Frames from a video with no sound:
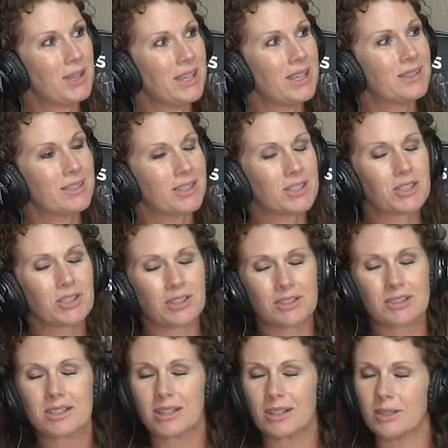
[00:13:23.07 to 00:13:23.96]
again this
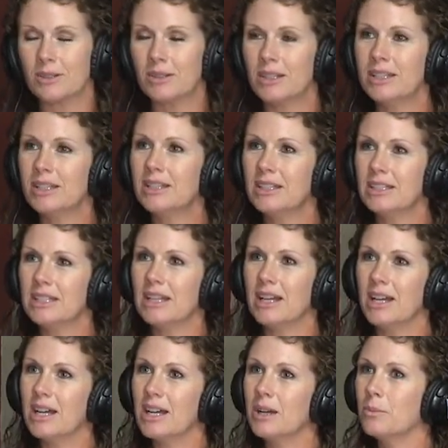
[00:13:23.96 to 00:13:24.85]
year. So
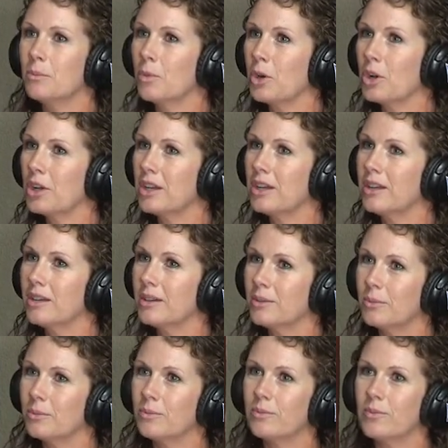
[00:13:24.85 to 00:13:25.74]
we're
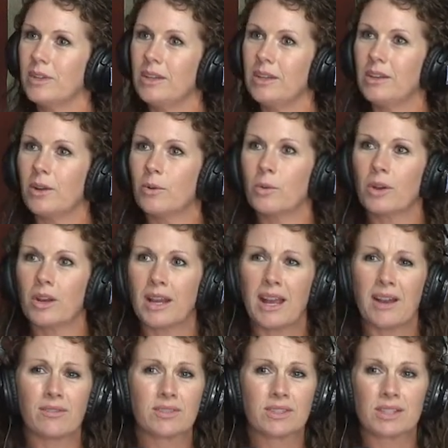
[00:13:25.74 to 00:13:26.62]
gonna
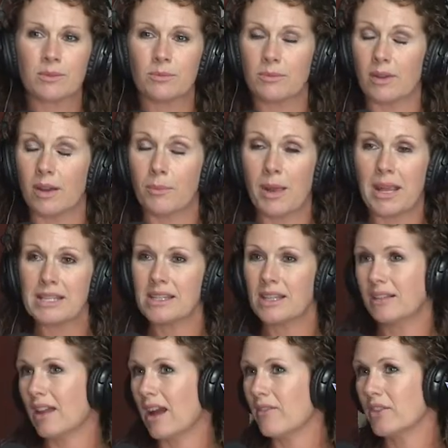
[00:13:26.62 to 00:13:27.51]
have some
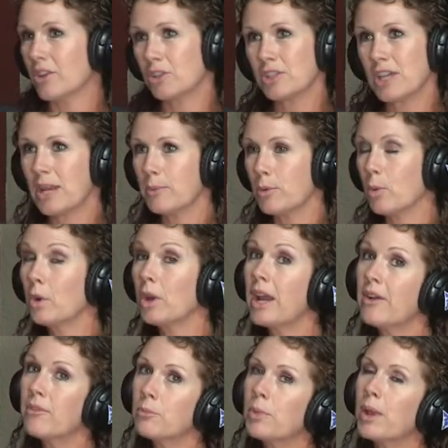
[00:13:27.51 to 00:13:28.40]
amazing live entertainment. We're
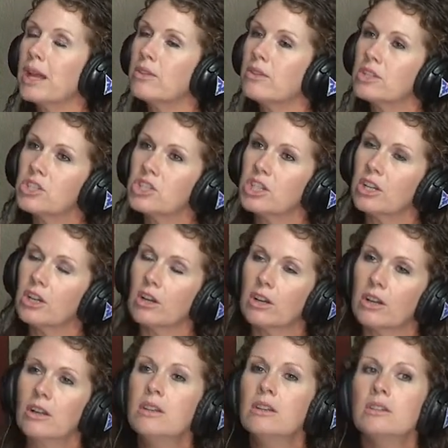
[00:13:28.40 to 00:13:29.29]
gonna have them play this
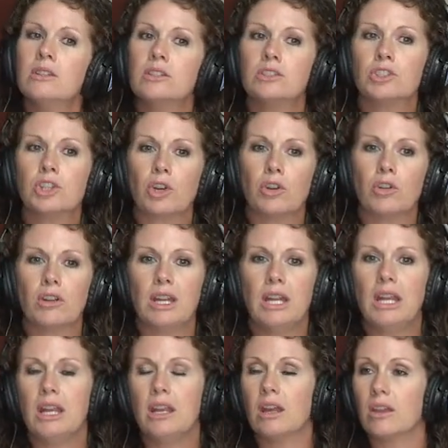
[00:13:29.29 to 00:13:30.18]
year
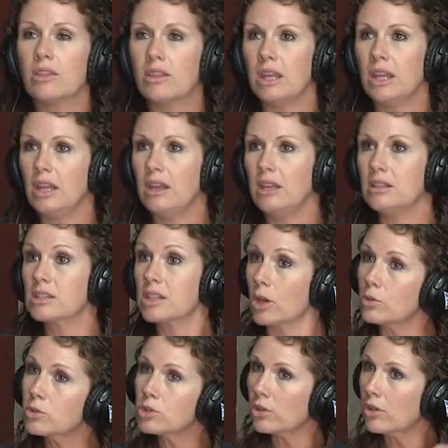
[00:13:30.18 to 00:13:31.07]
during the
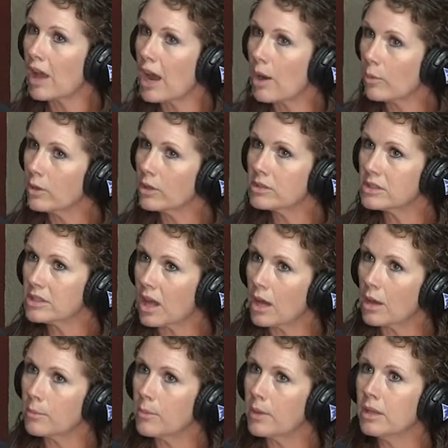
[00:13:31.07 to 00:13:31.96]
social hour
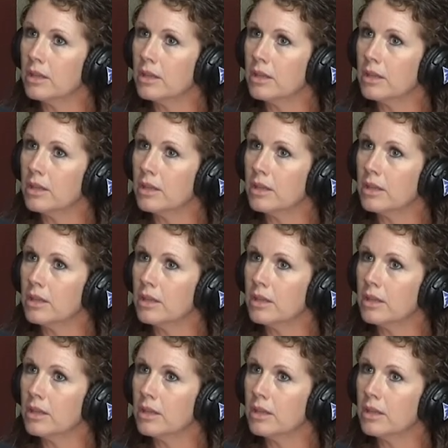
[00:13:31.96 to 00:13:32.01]
some.